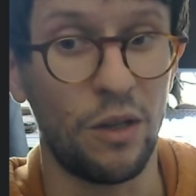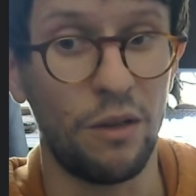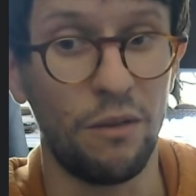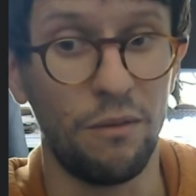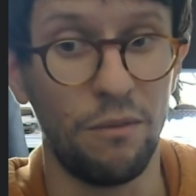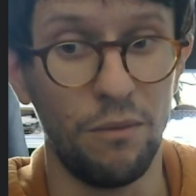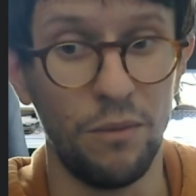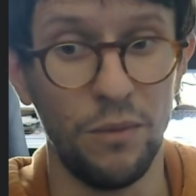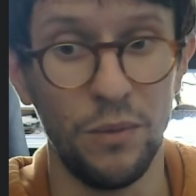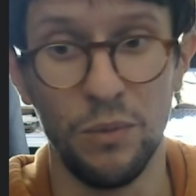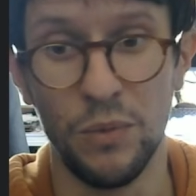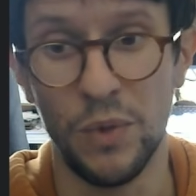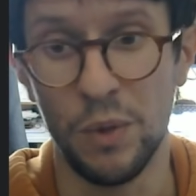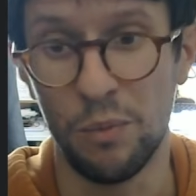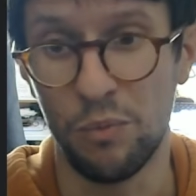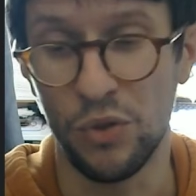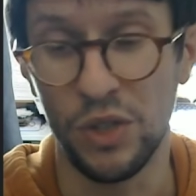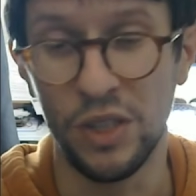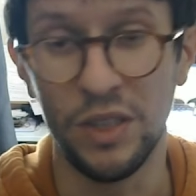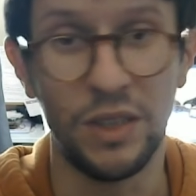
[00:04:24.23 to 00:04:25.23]
the
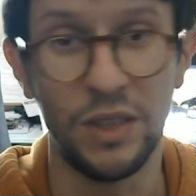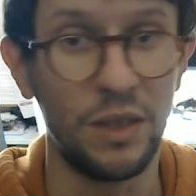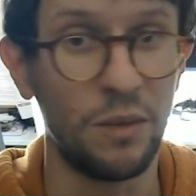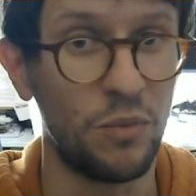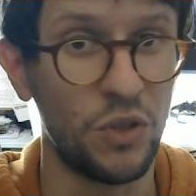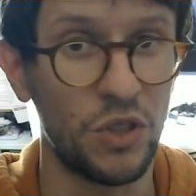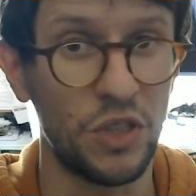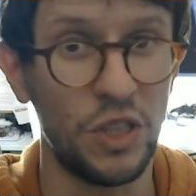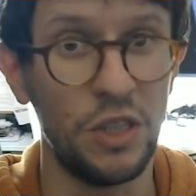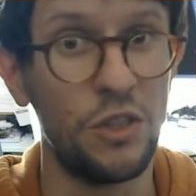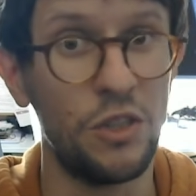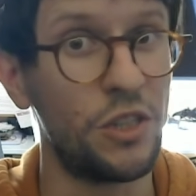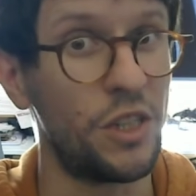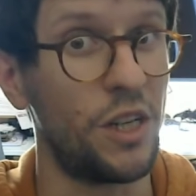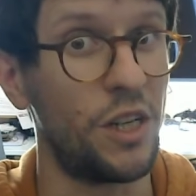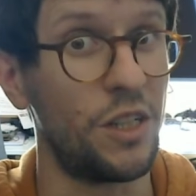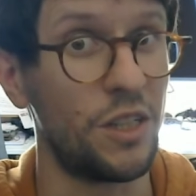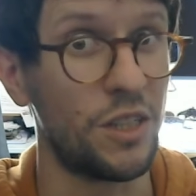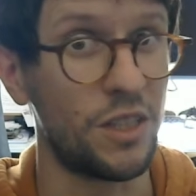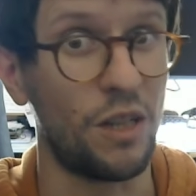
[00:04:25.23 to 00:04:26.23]
printing procedures
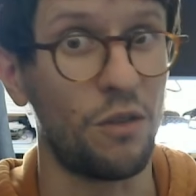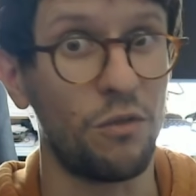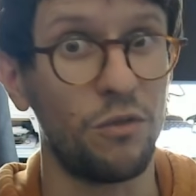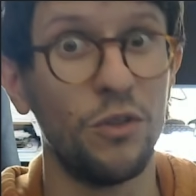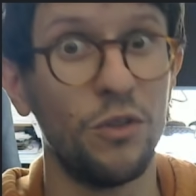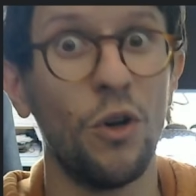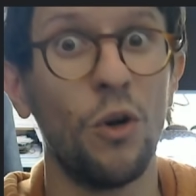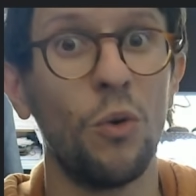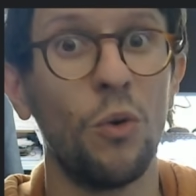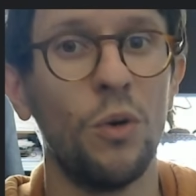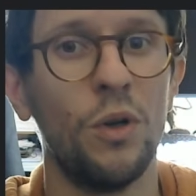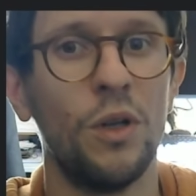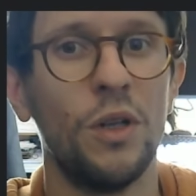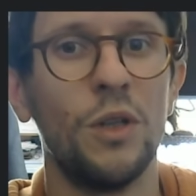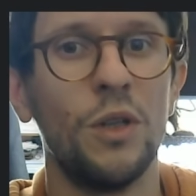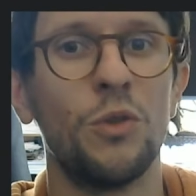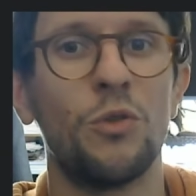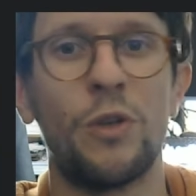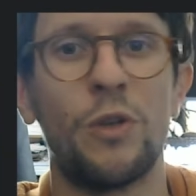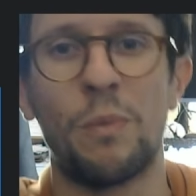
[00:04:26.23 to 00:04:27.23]
here and stuff know
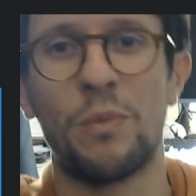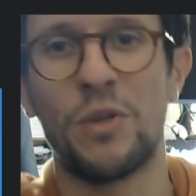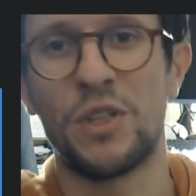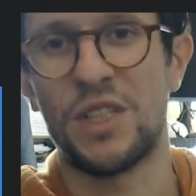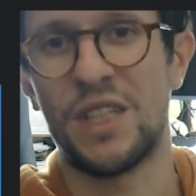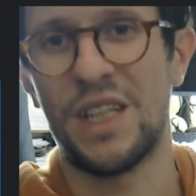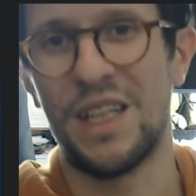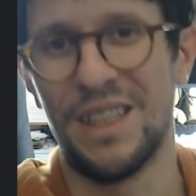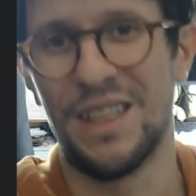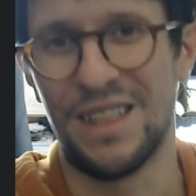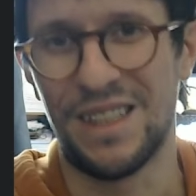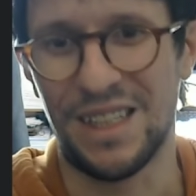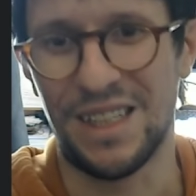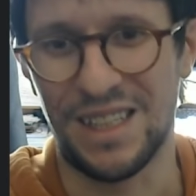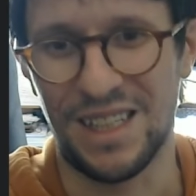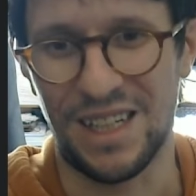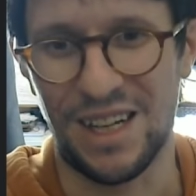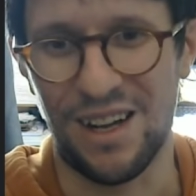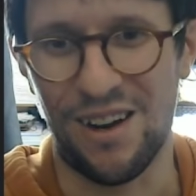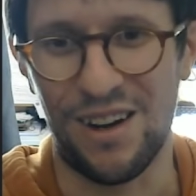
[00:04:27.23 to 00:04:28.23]
to represent
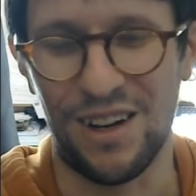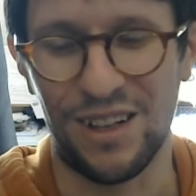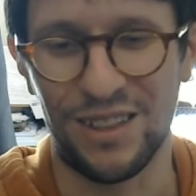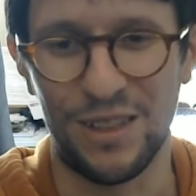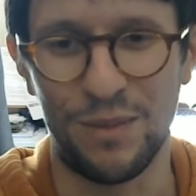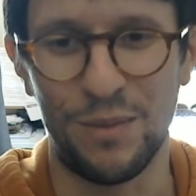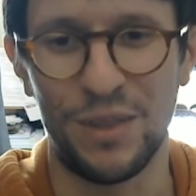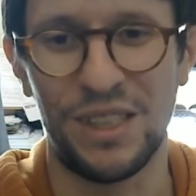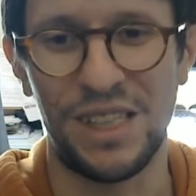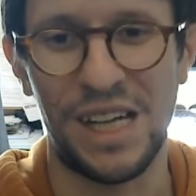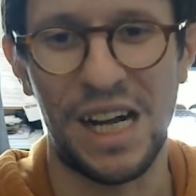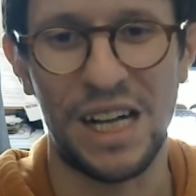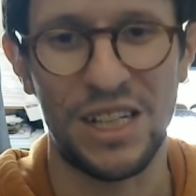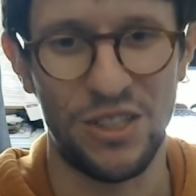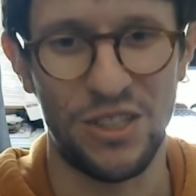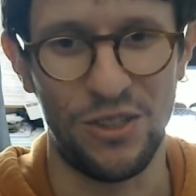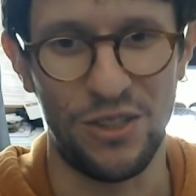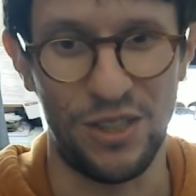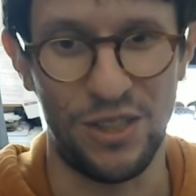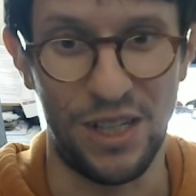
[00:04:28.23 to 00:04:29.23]
as a character, but they're
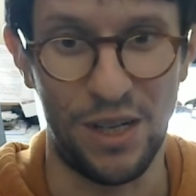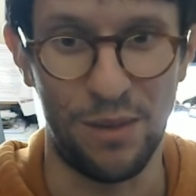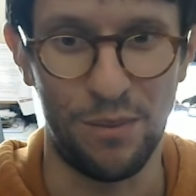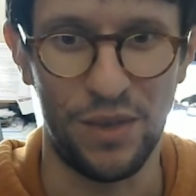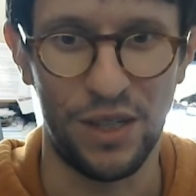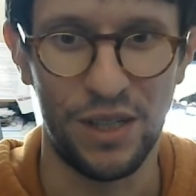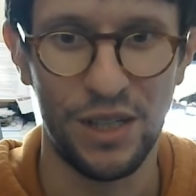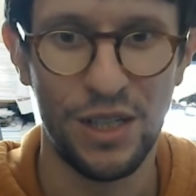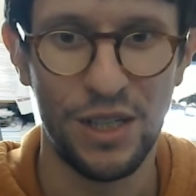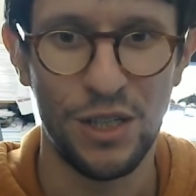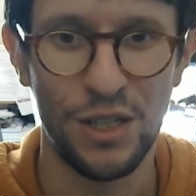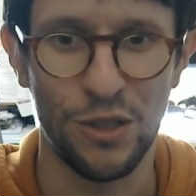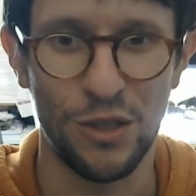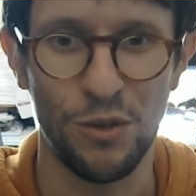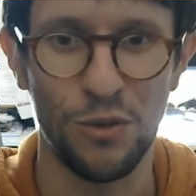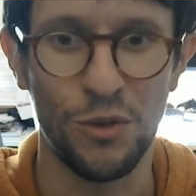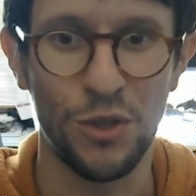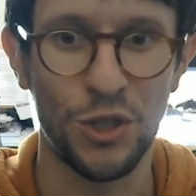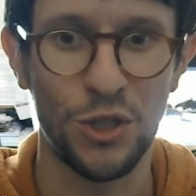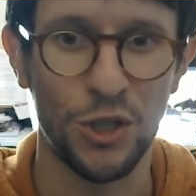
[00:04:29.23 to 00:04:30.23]
actually just a number. So
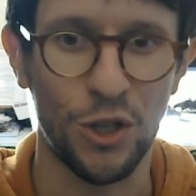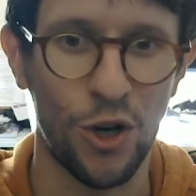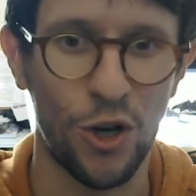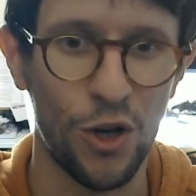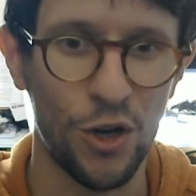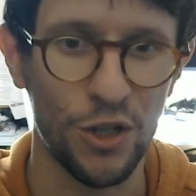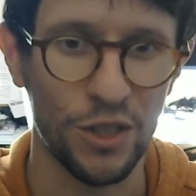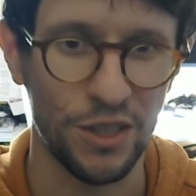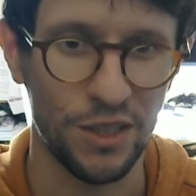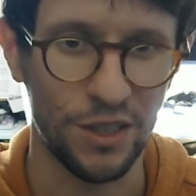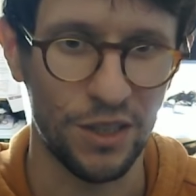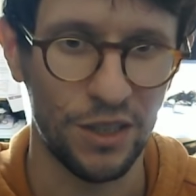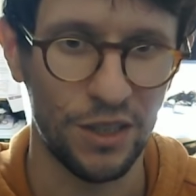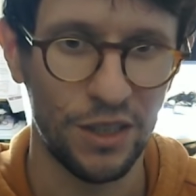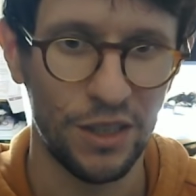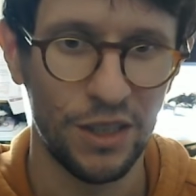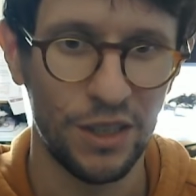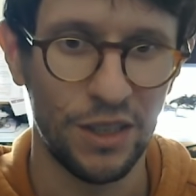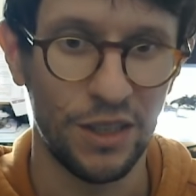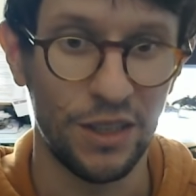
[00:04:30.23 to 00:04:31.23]
you just cast
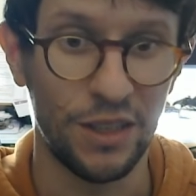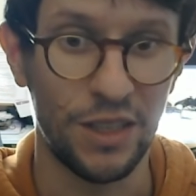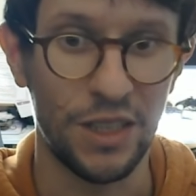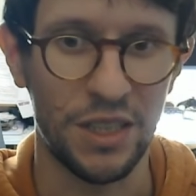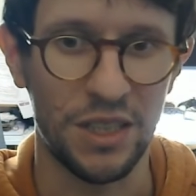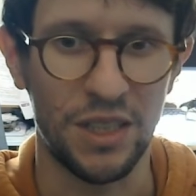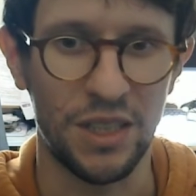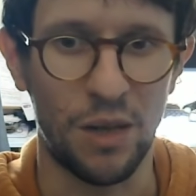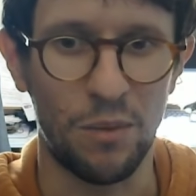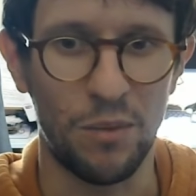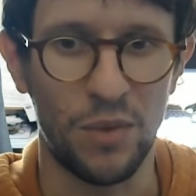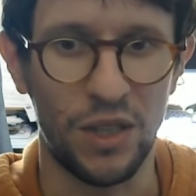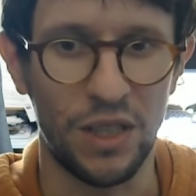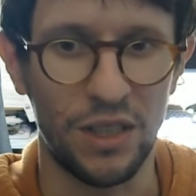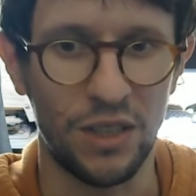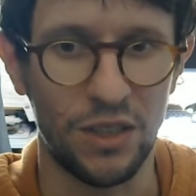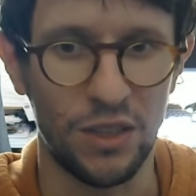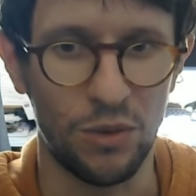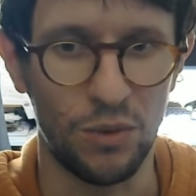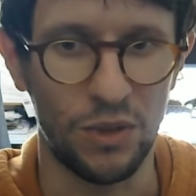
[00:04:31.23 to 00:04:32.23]
this number
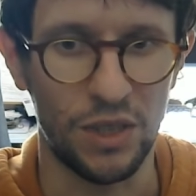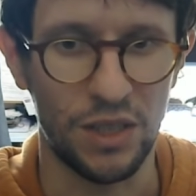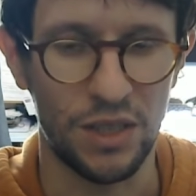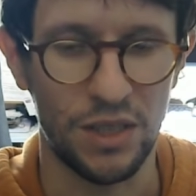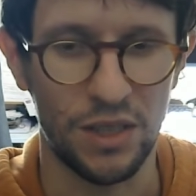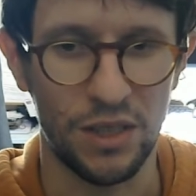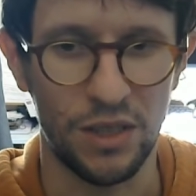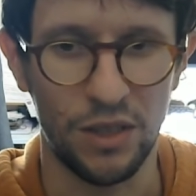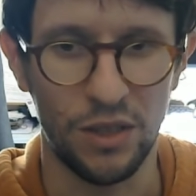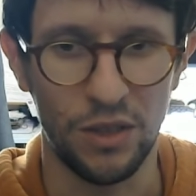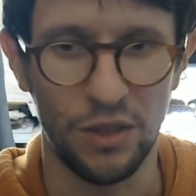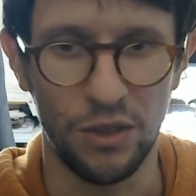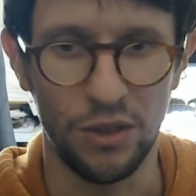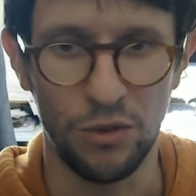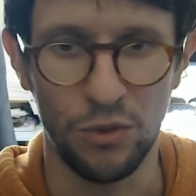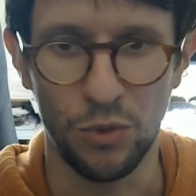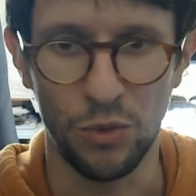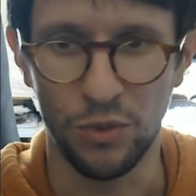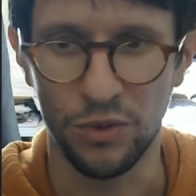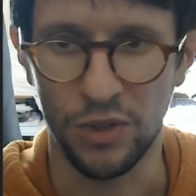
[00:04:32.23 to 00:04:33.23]
into this
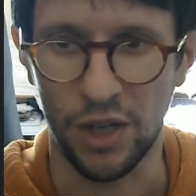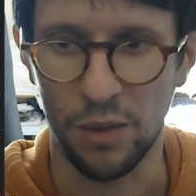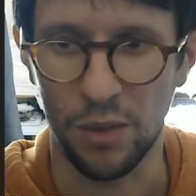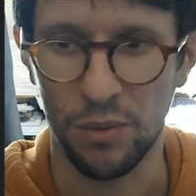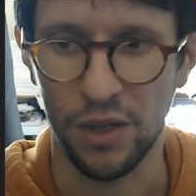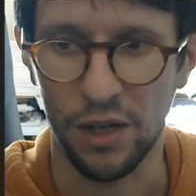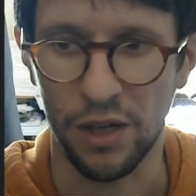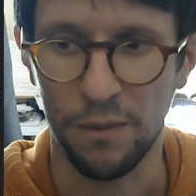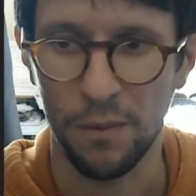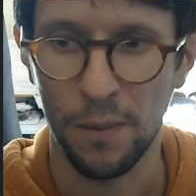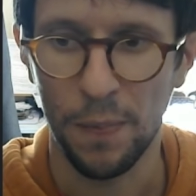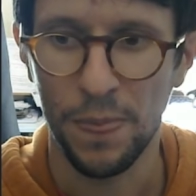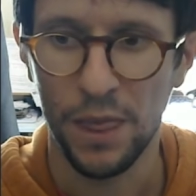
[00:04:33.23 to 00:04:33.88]
rune type here.